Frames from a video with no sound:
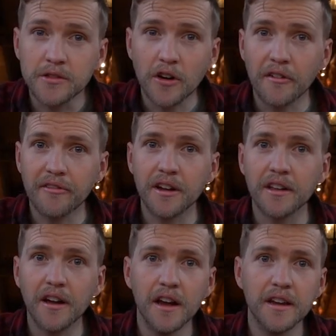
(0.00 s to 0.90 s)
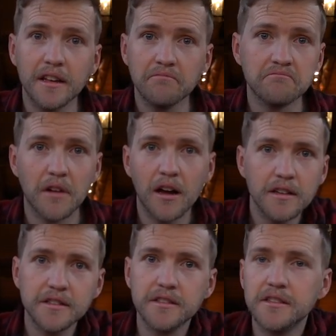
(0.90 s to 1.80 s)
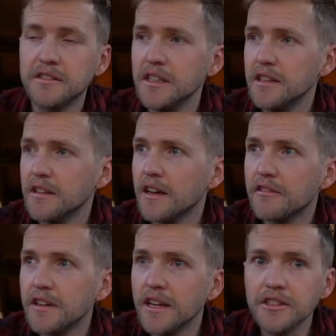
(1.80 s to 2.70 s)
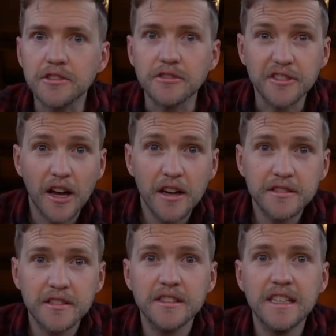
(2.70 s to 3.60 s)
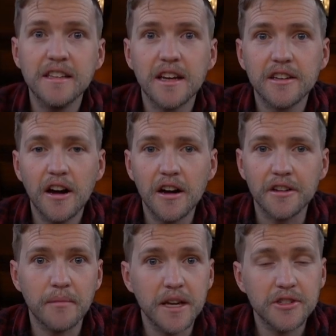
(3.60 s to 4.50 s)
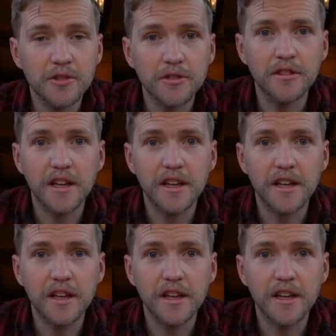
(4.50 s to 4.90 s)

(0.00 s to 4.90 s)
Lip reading: who's offering guiding, ask to see their credentials, ask to see their card, make sure that